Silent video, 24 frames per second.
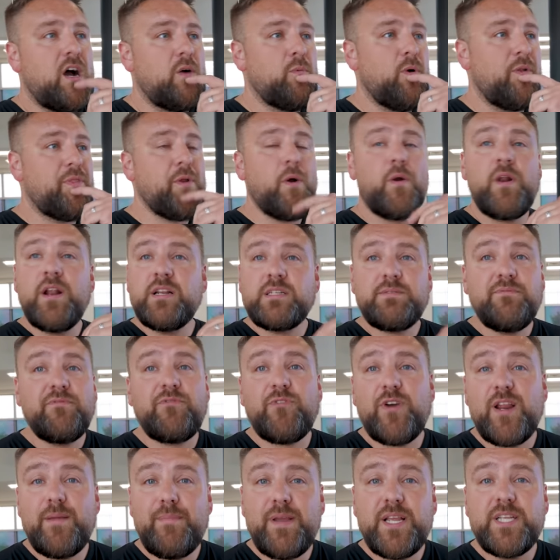Uh, we're throwing in some
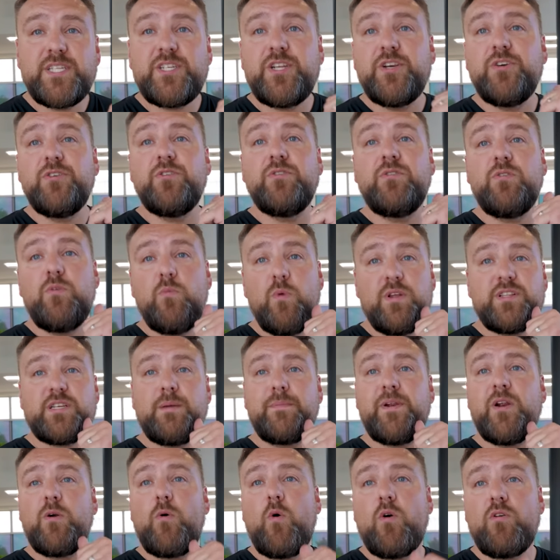freebies too. With some
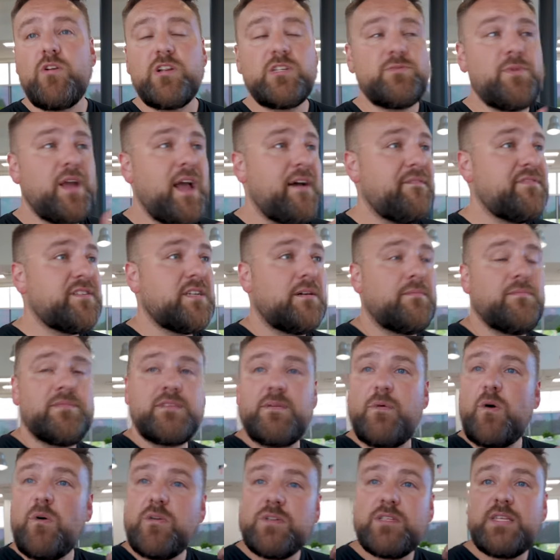of your orders, we have some
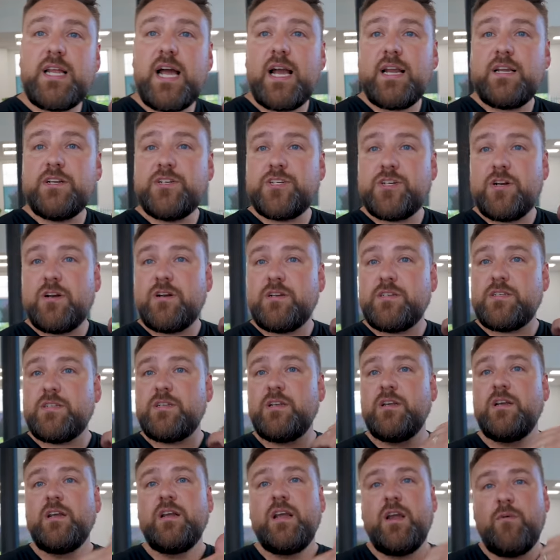some old stocking shirts,
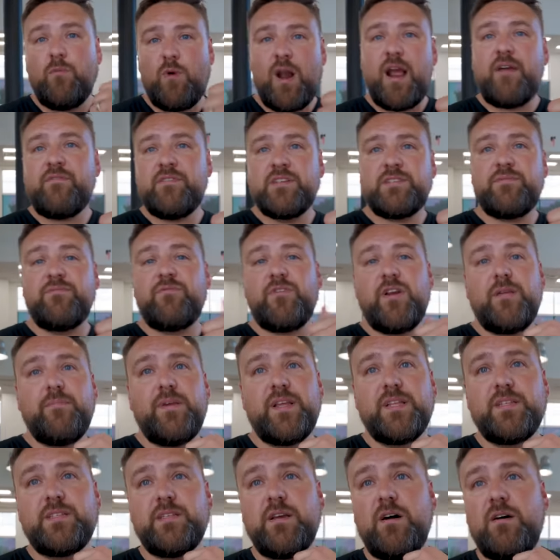and we're having some
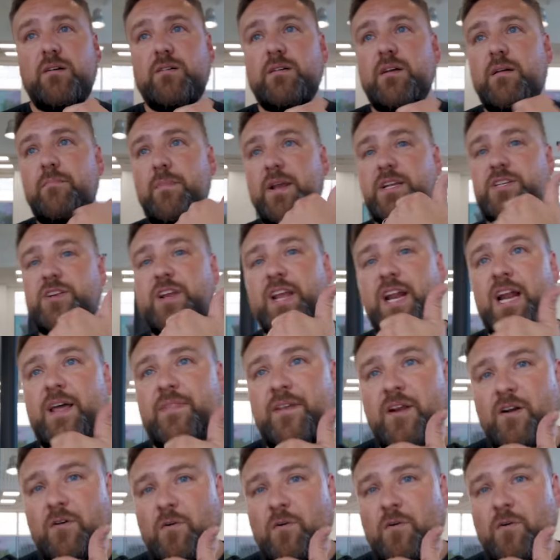freebies. So make sure you get on there